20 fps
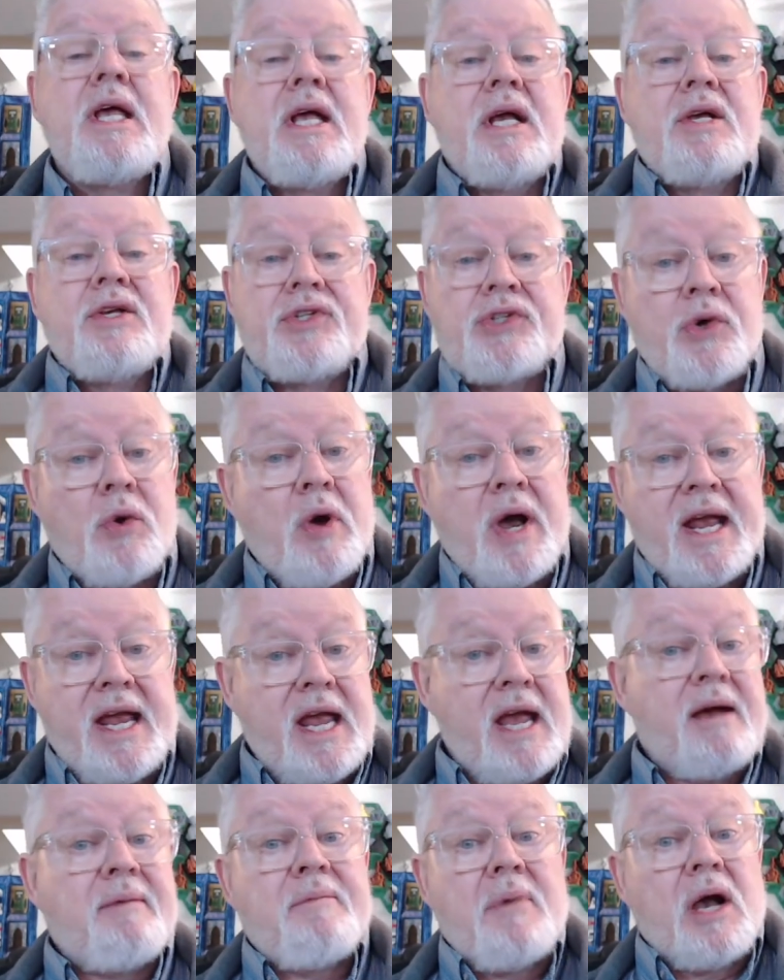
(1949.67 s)
So I
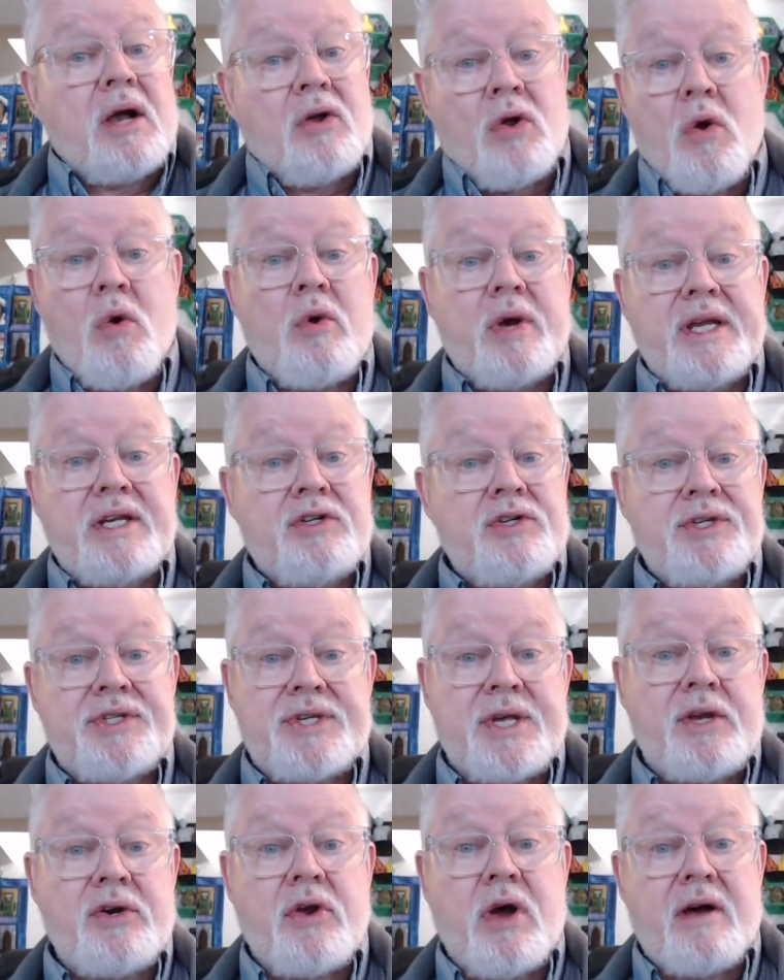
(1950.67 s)
am going to
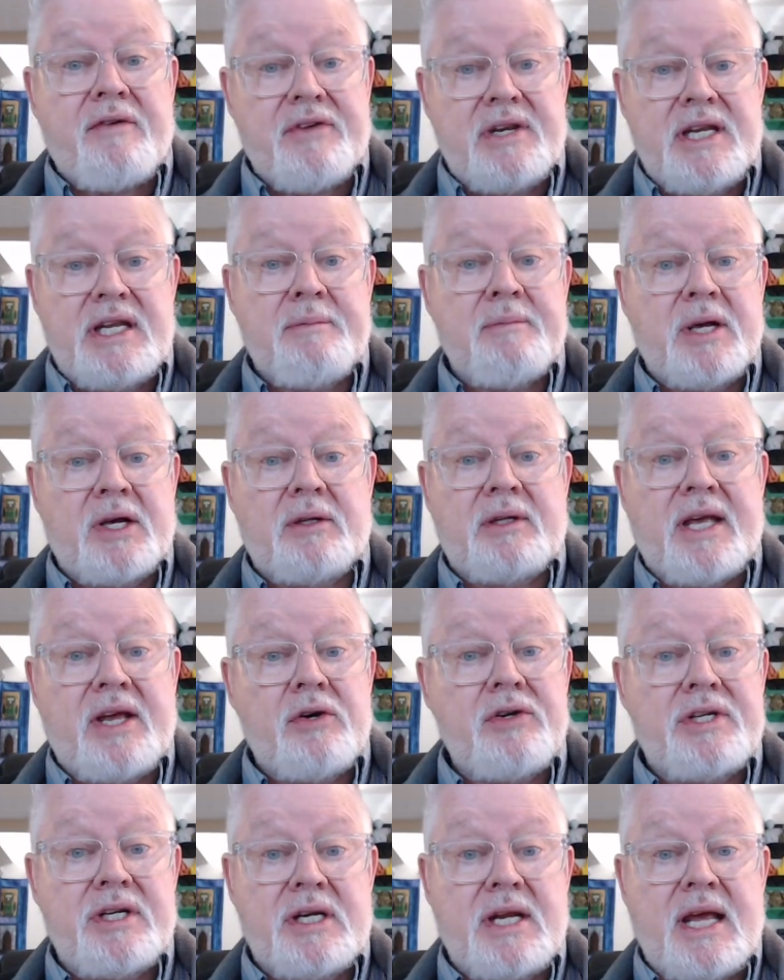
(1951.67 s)
send off an email later
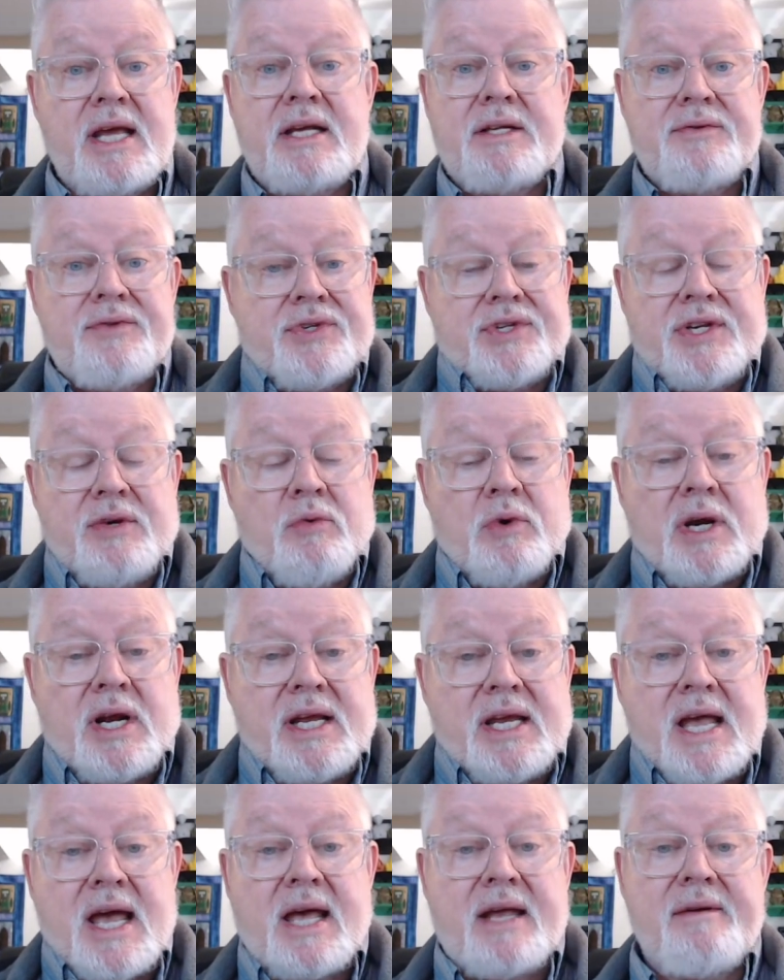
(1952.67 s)
today and see what I
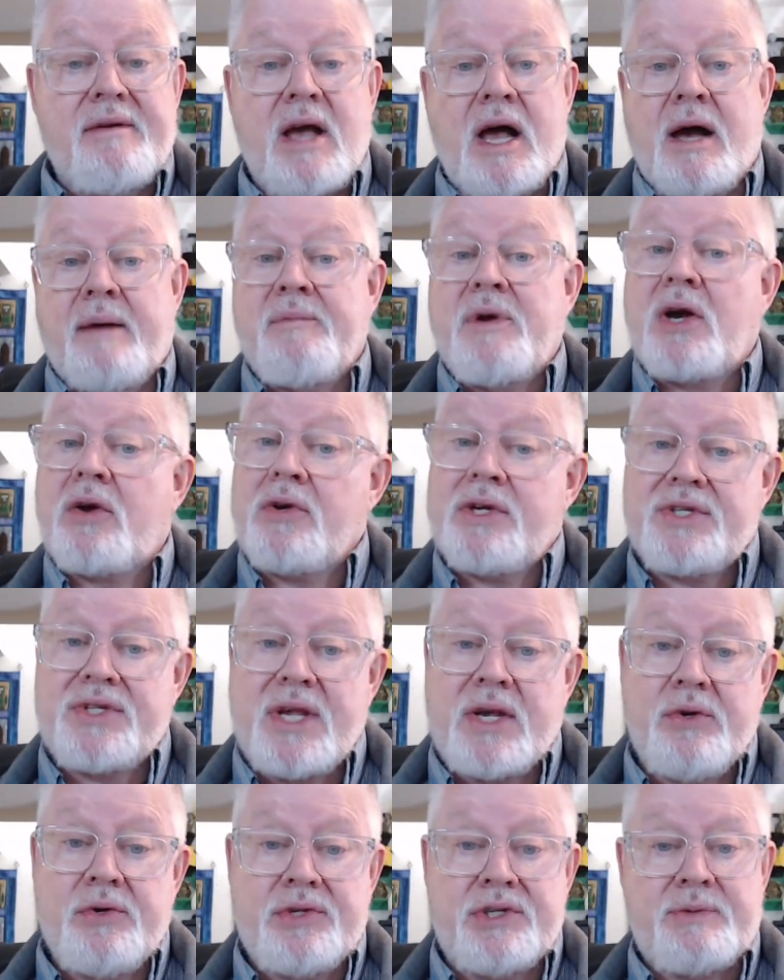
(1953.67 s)
get. I'm not going to say
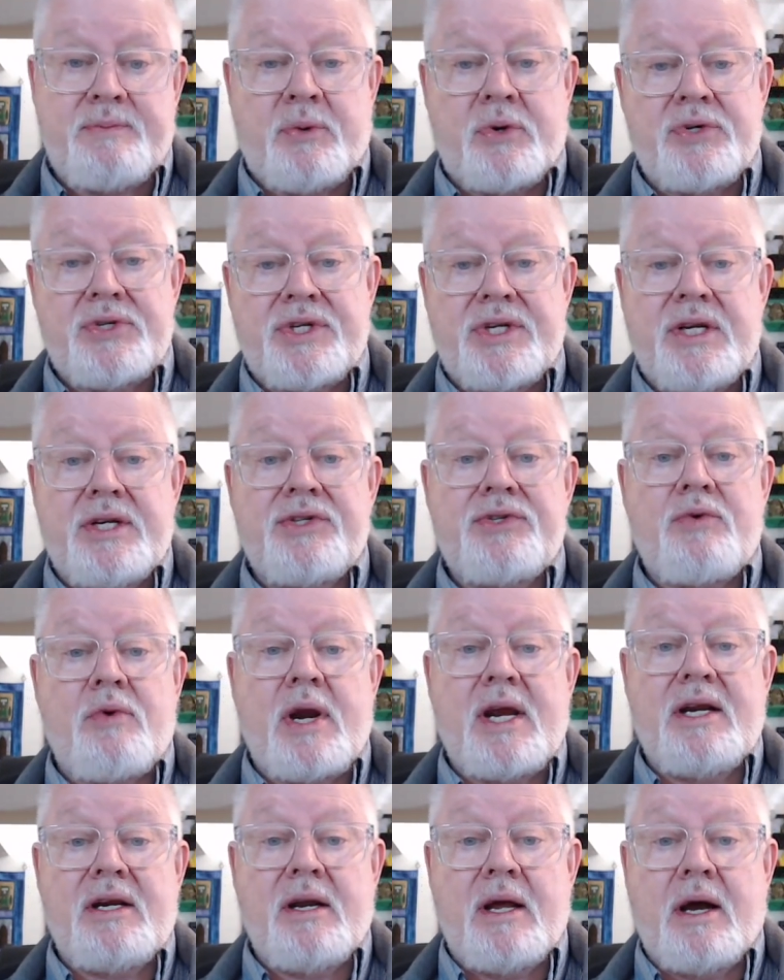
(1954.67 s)
who this person is
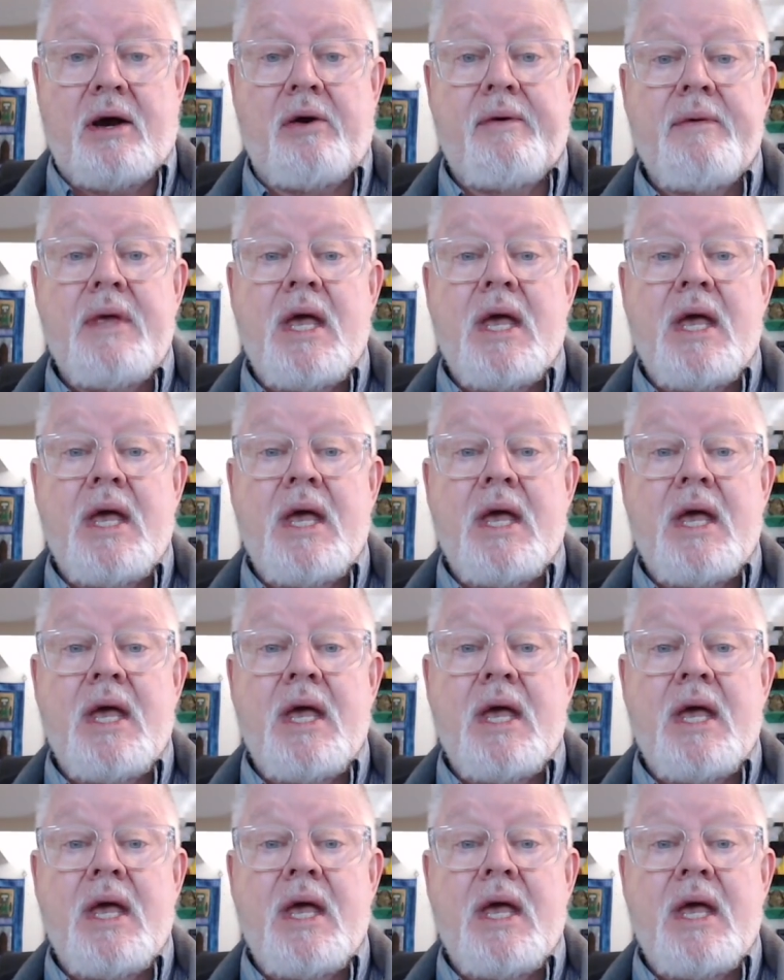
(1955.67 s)
right now,